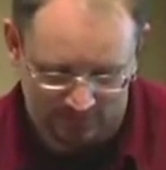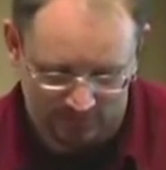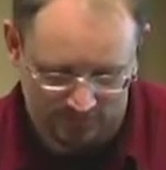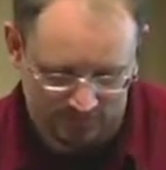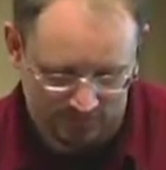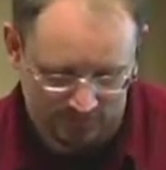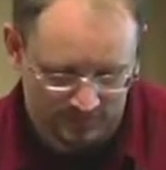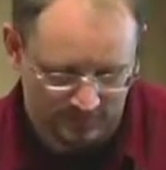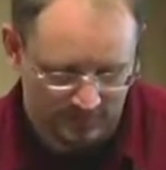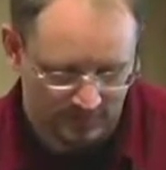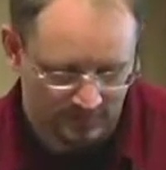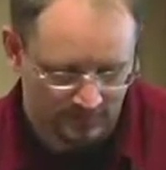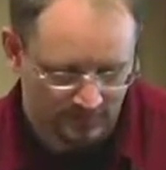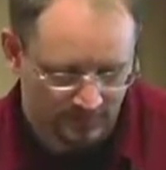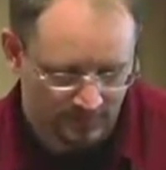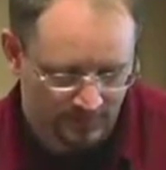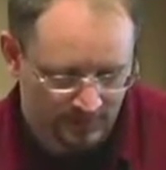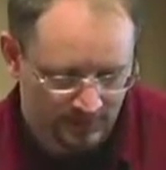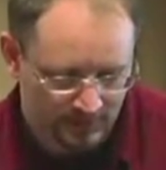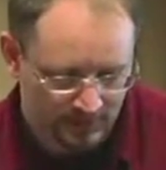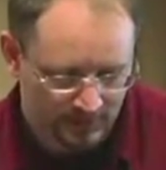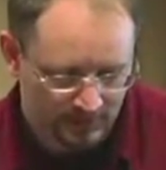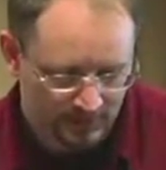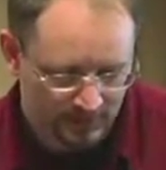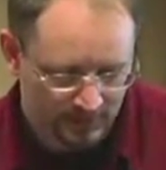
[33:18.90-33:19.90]
hit the right
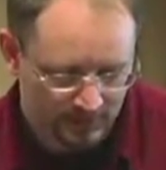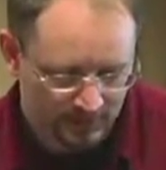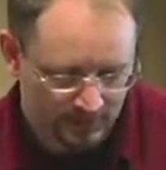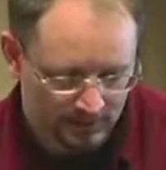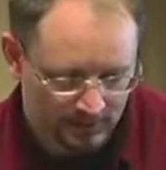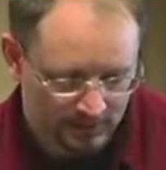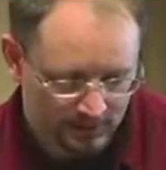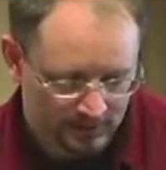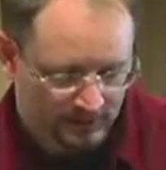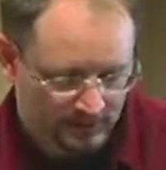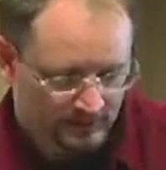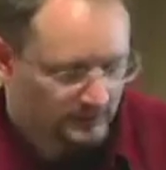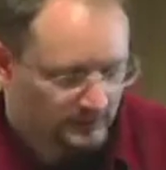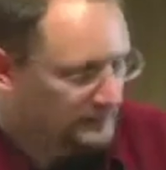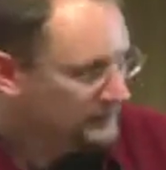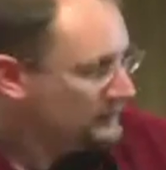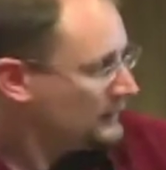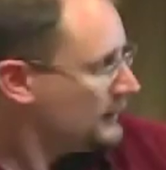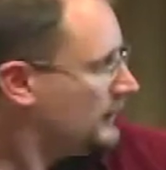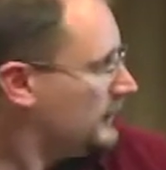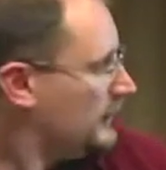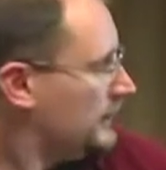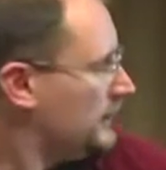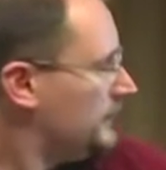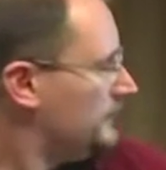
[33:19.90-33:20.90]
folders.
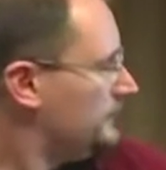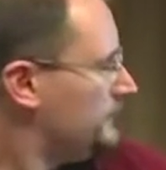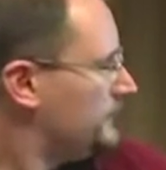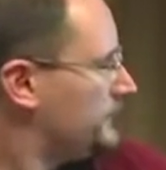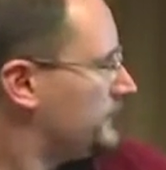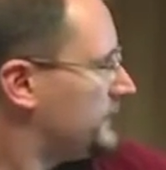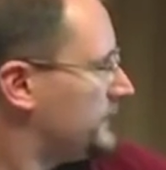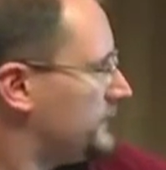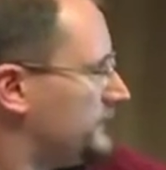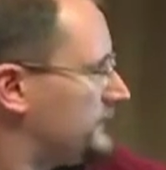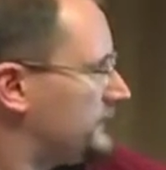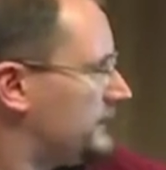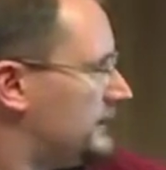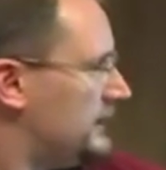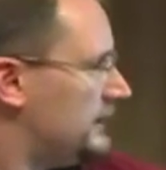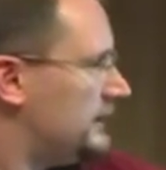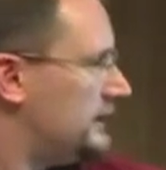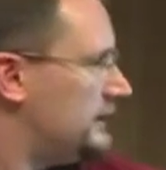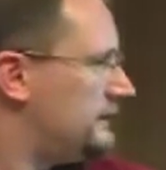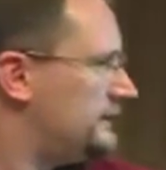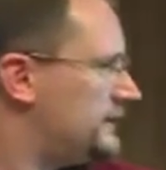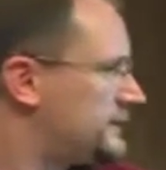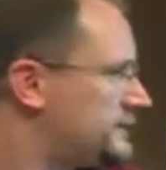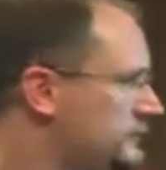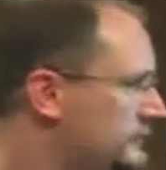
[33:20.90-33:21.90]

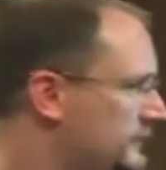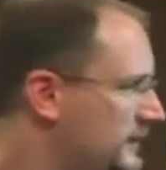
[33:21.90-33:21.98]
There's